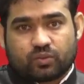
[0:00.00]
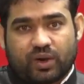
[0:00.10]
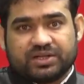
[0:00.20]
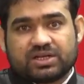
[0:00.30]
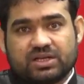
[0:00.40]

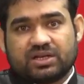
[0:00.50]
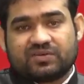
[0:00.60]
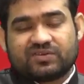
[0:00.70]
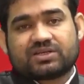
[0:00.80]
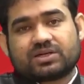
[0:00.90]
vital area
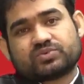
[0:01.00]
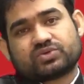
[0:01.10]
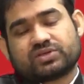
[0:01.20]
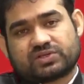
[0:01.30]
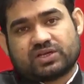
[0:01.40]
when it comes to
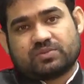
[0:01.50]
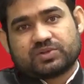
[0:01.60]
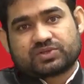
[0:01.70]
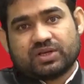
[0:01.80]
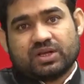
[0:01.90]
the
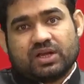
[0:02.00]
syllabus.